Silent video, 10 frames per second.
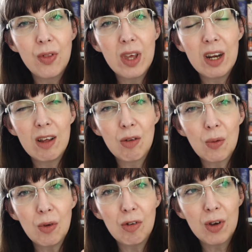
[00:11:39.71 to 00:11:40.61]
It is
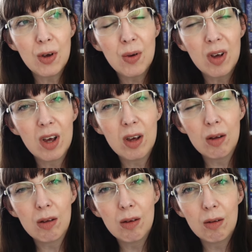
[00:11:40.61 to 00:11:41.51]
also
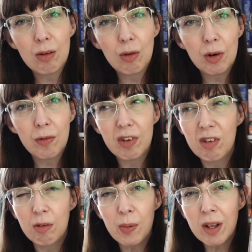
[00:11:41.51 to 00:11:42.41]
sort of a
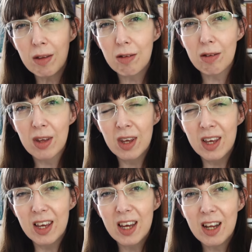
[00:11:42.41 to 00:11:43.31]
suspense
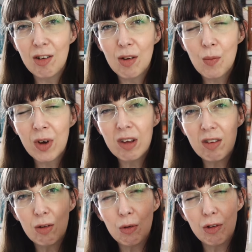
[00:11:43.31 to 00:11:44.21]
in some ways.
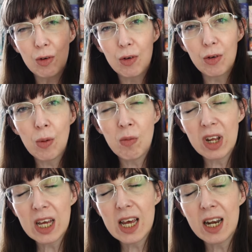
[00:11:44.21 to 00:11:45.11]
It's also got
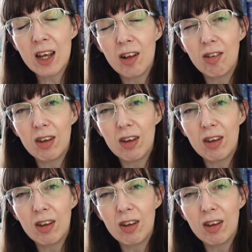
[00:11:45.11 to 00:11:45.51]
comedy in it.